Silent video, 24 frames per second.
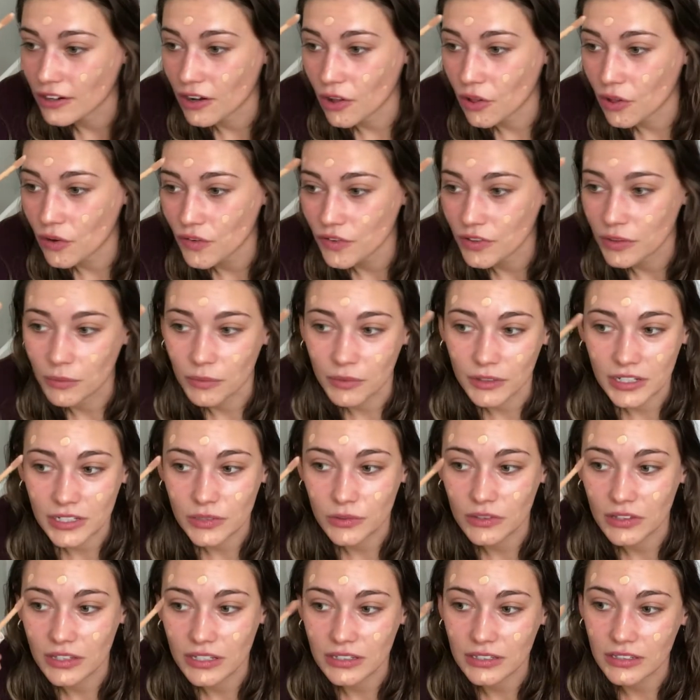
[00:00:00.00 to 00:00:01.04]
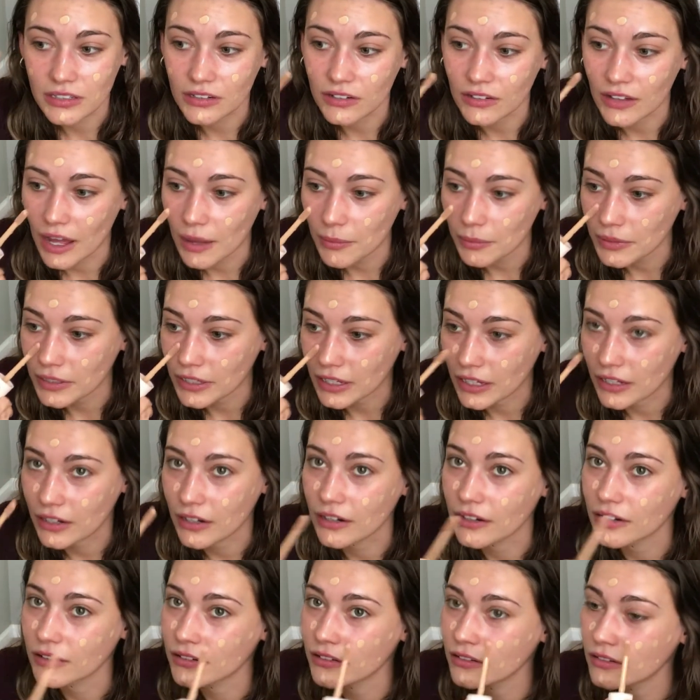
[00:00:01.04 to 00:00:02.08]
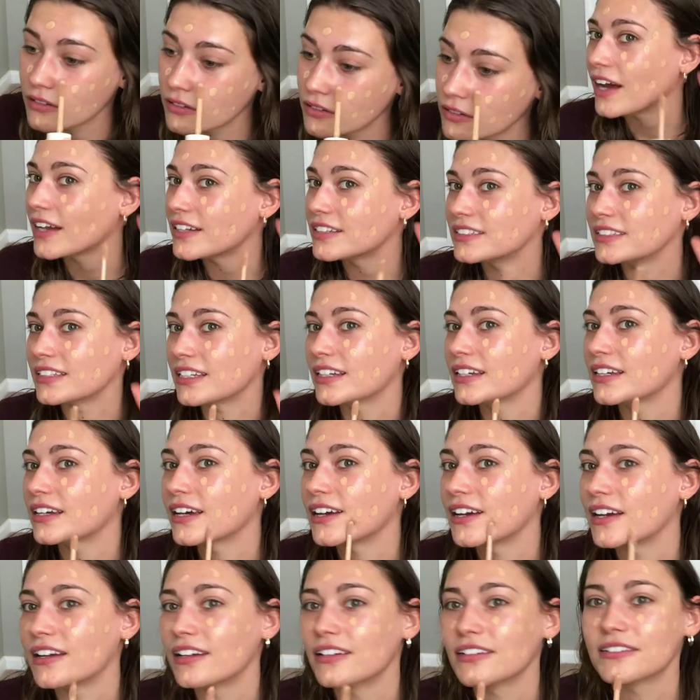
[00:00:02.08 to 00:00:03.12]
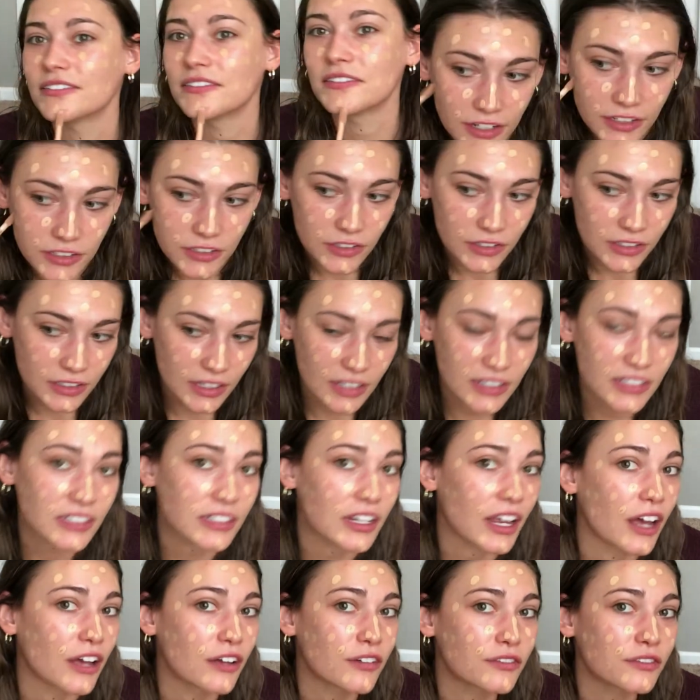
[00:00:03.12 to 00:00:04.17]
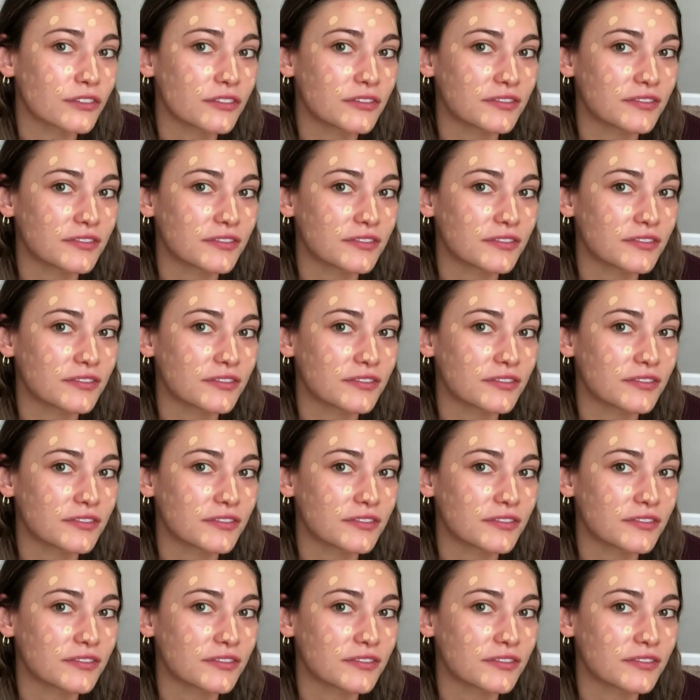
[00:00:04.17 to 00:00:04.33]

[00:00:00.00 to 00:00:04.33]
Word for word: all over the place with this little applicator. I dig it. I do think that's enough.